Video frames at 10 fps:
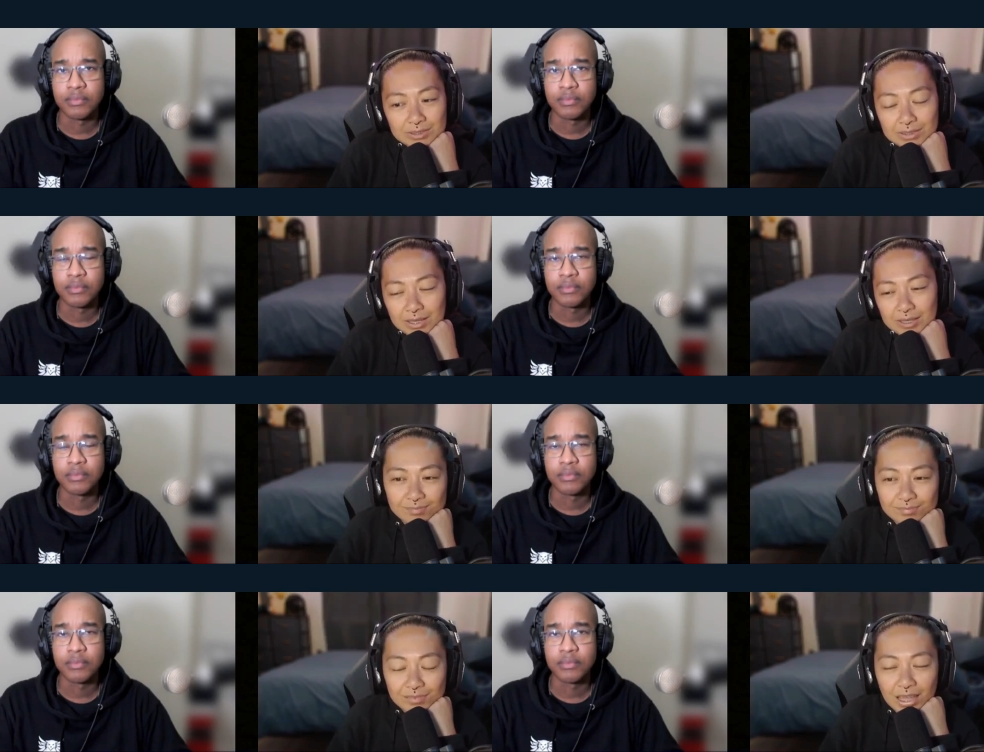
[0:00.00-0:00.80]
Speaker 1: like,
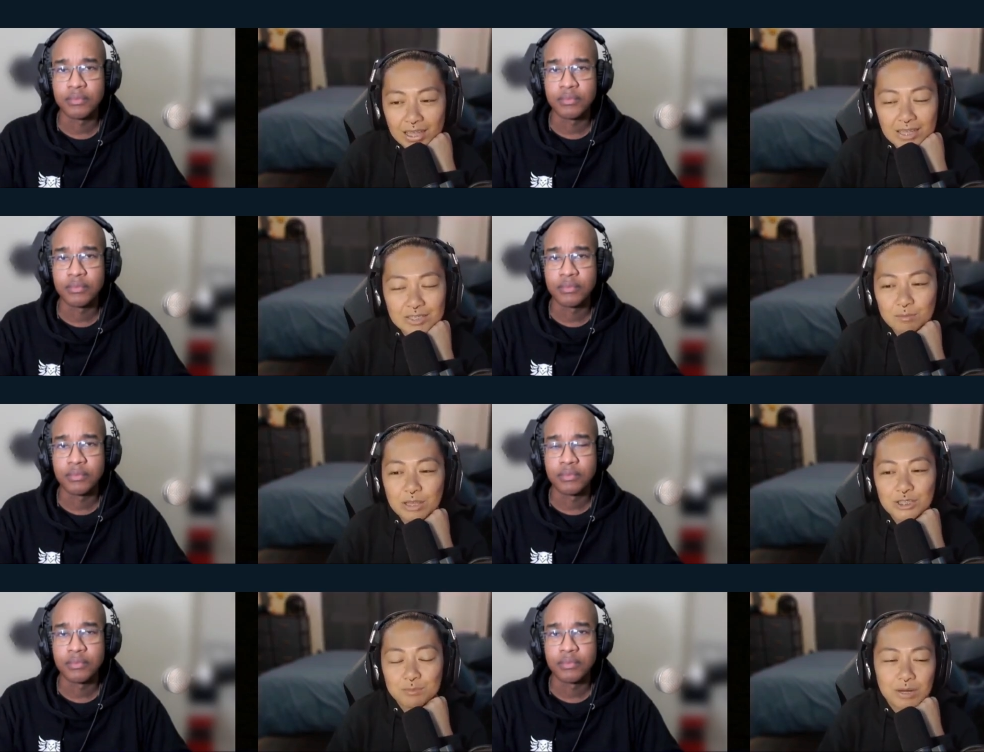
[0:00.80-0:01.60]
I guess I'm not
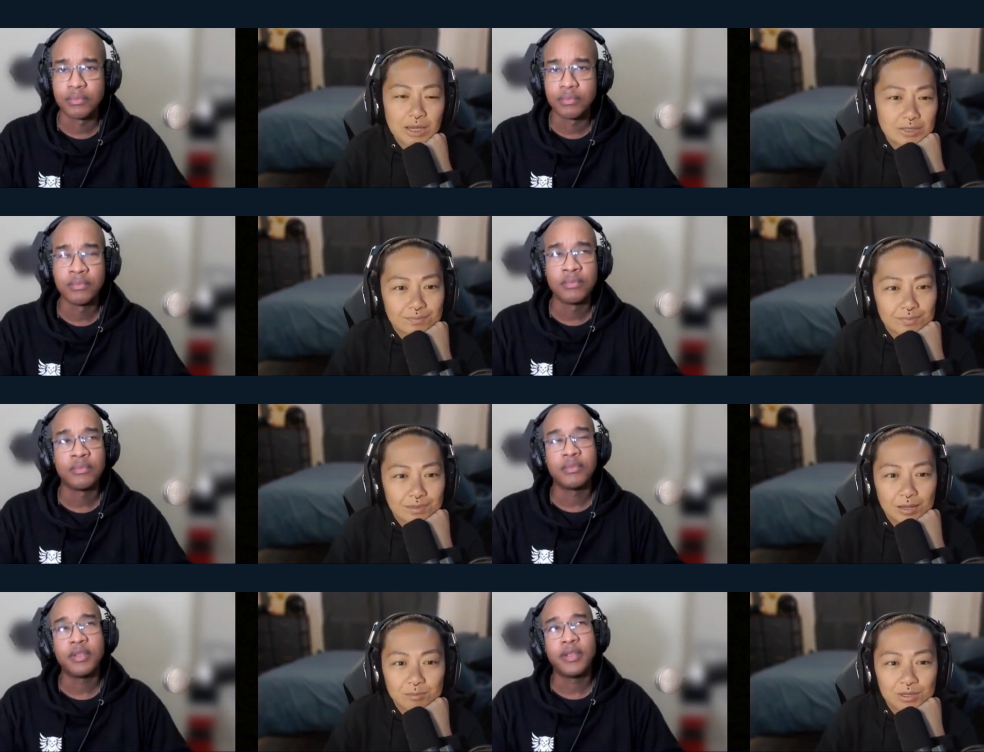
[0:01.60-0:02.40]
surprised
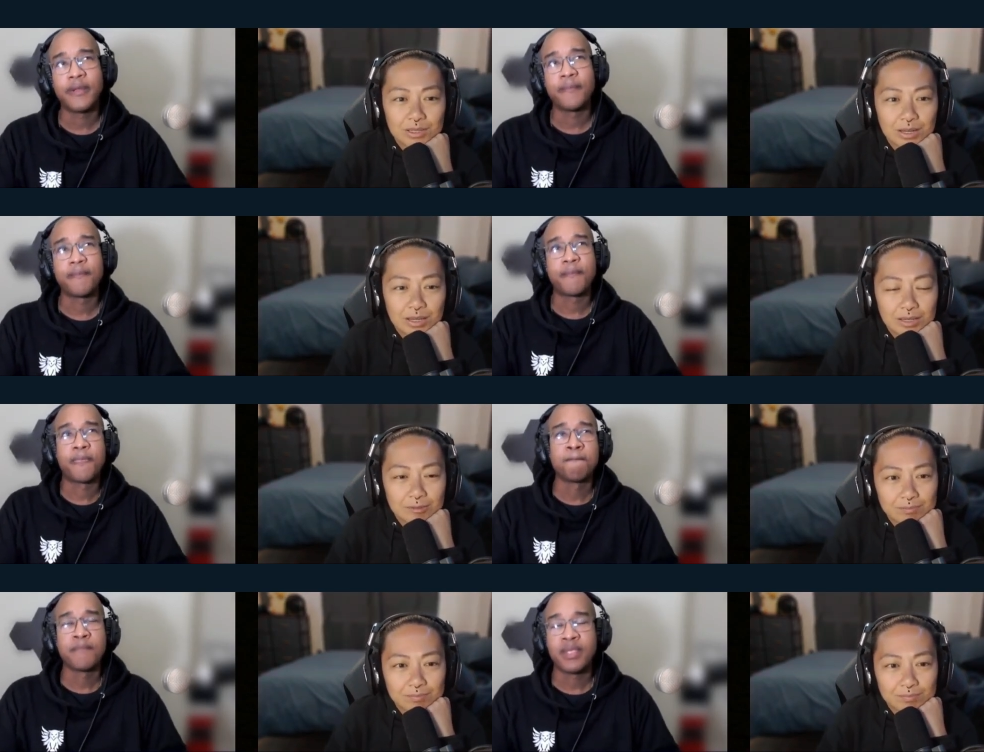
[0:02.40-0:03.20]
I'm yeah. really not.
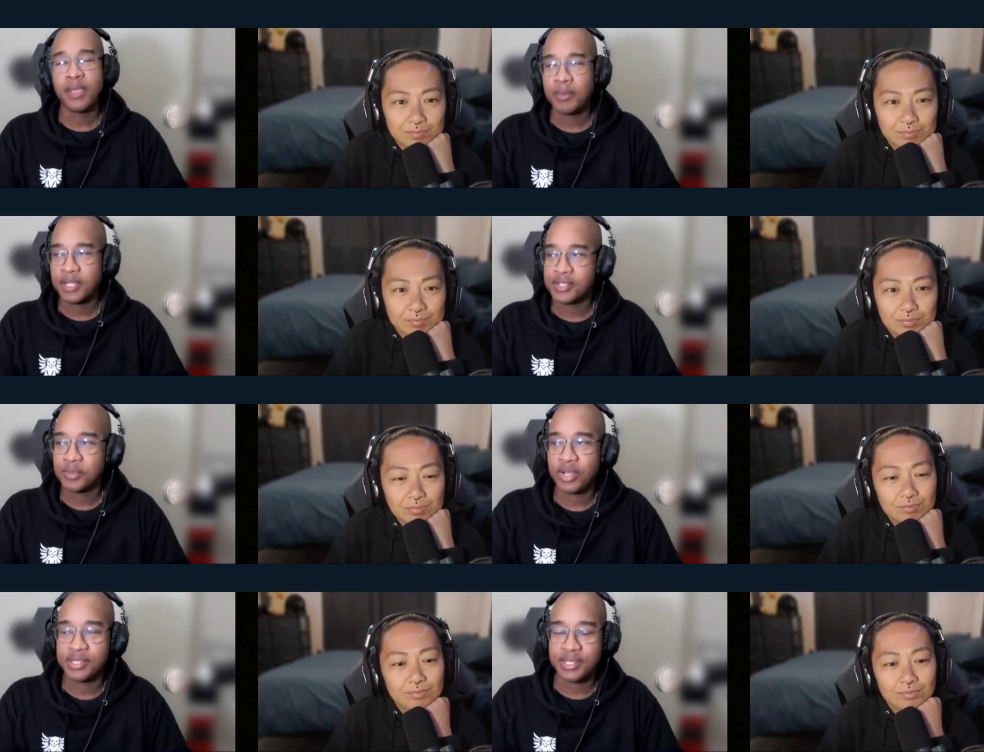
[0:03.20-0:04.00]
Speaker 2: Yeah, I'm not
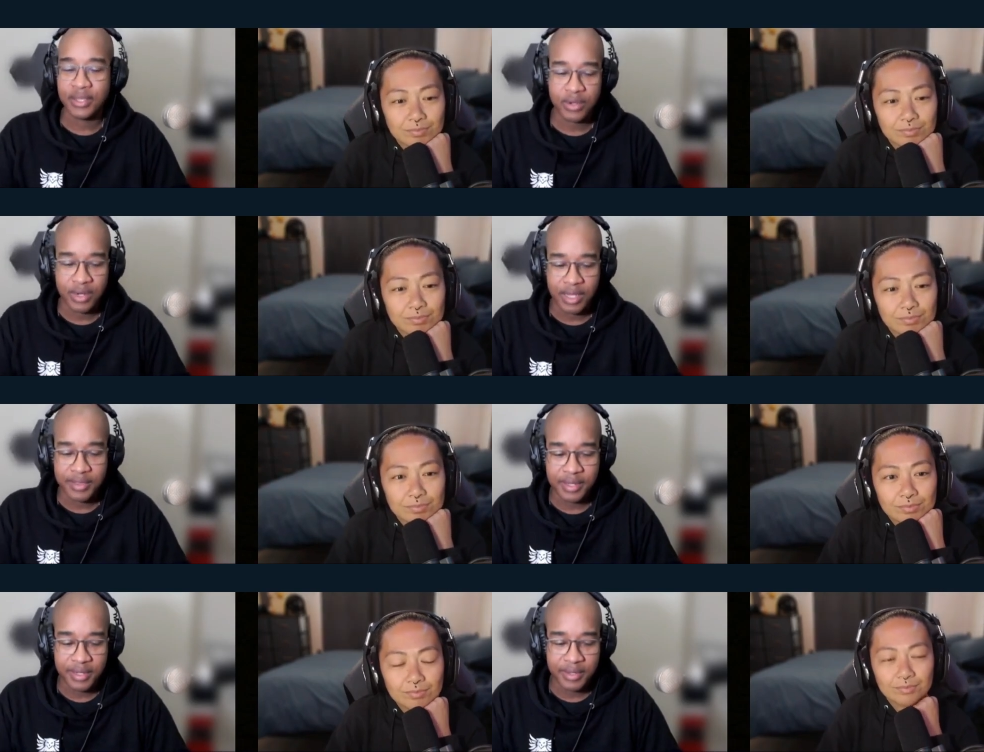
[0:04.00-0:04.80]
surprised either. I
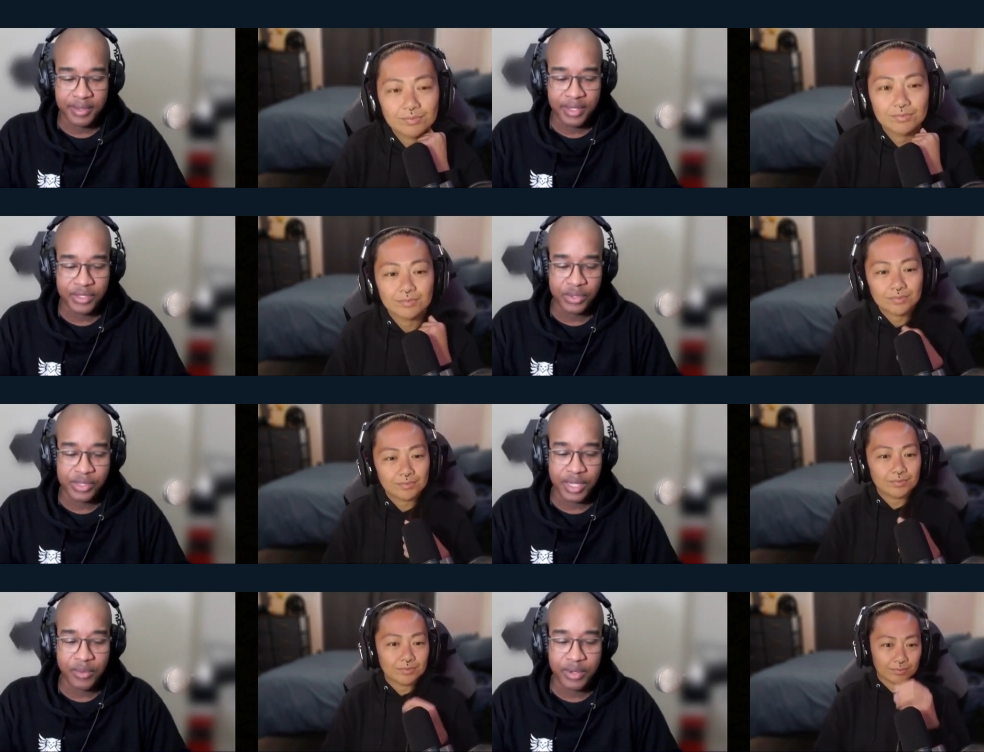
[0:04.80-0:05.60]
think the other thing too is
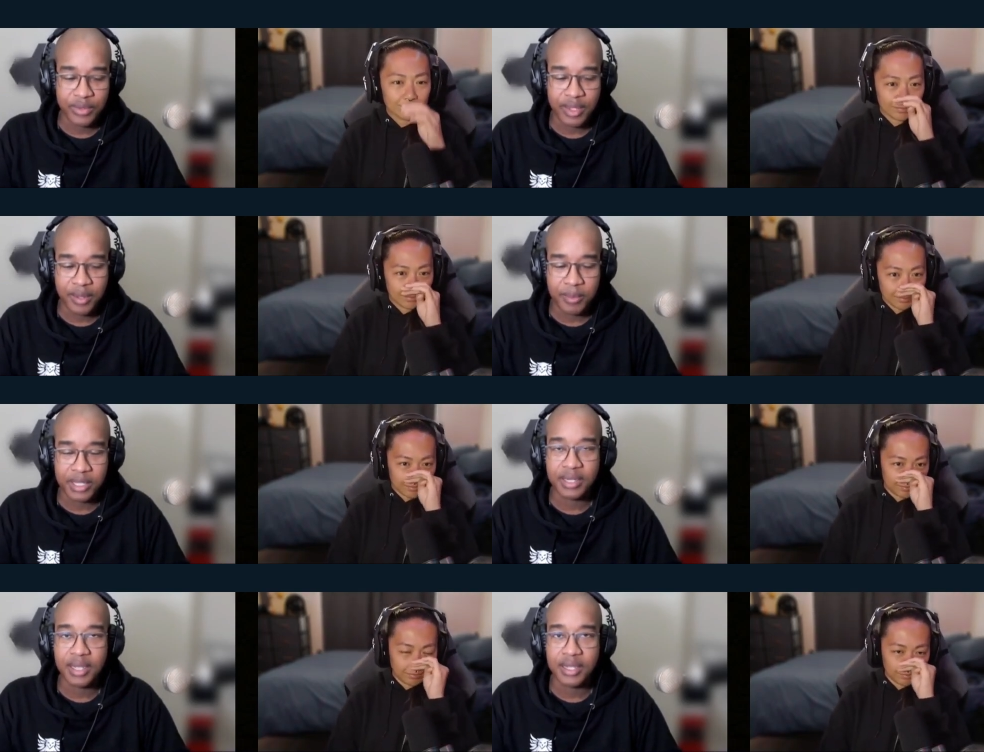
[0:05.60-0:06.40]
like when you think about
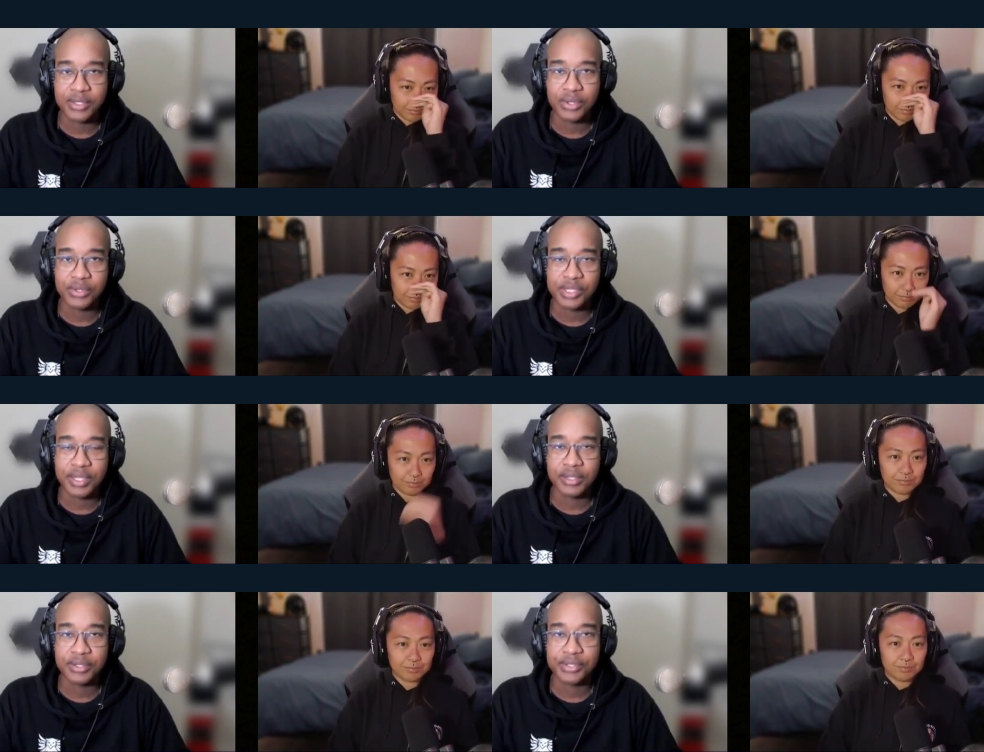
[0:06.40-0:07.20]
the console
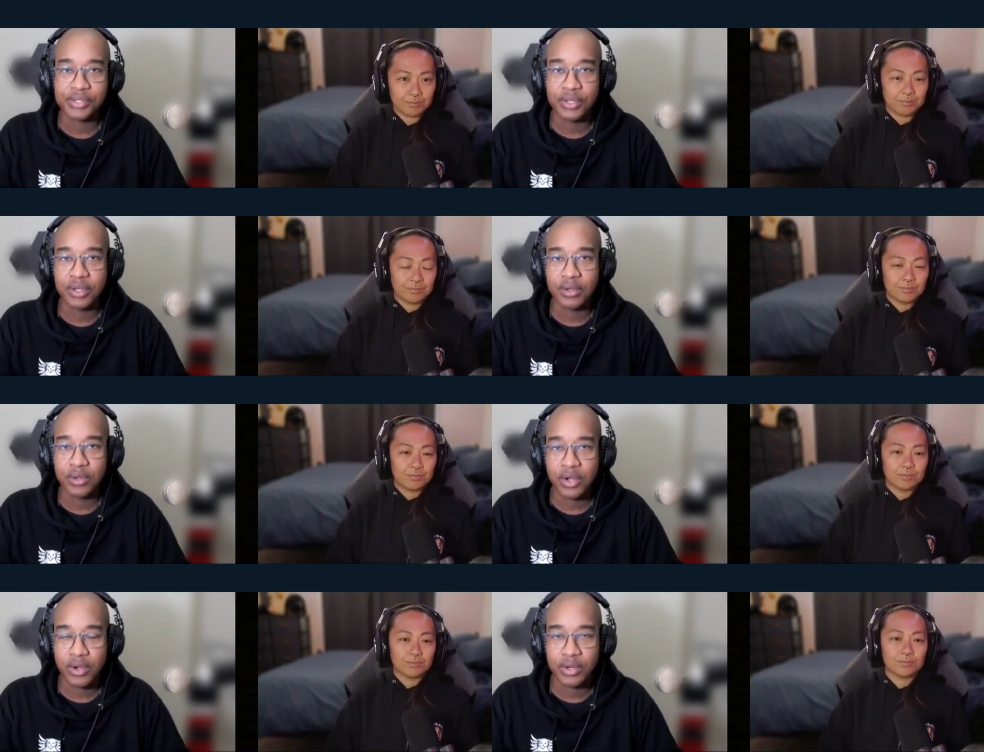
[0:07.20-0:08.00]
sales, you know,
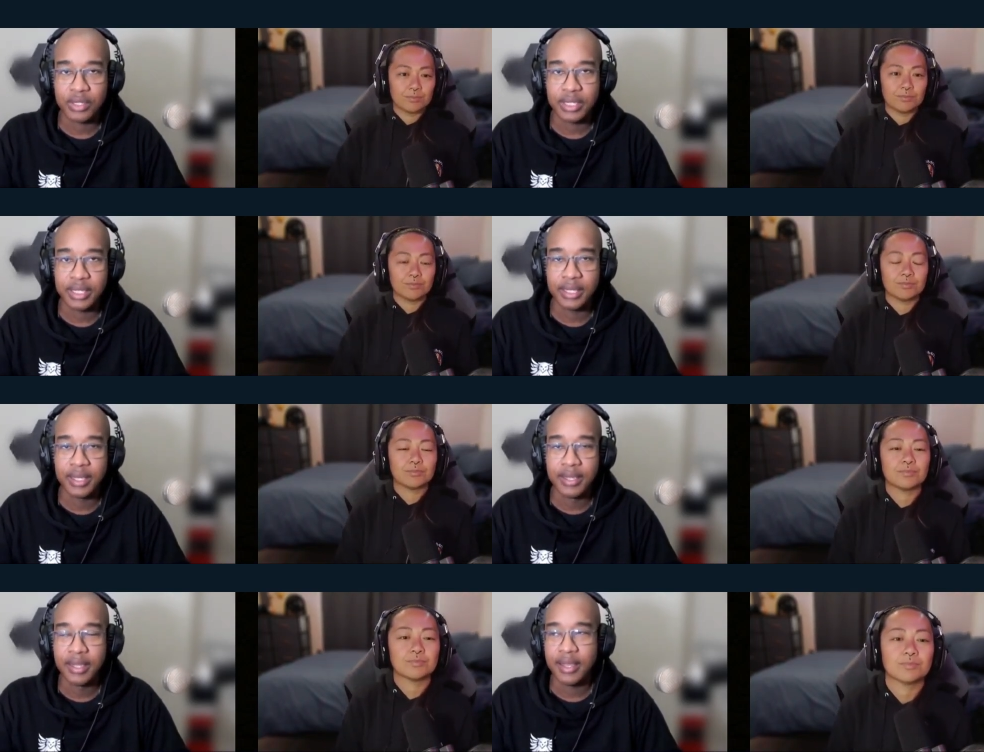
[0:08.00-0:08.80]
currently,
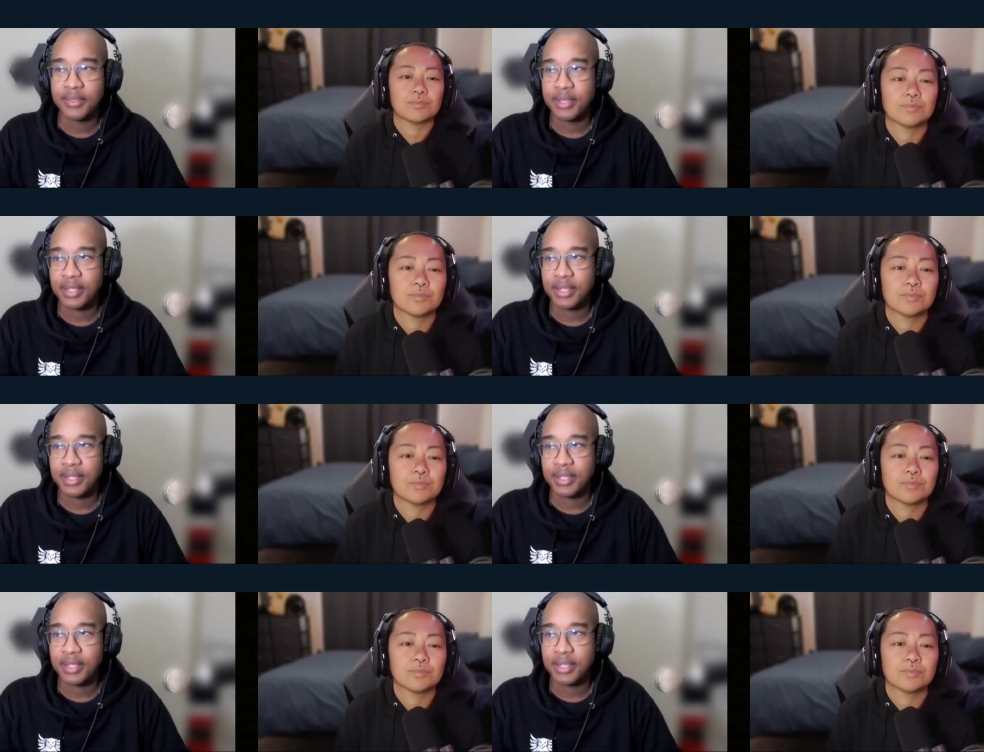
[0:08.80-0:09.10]
I think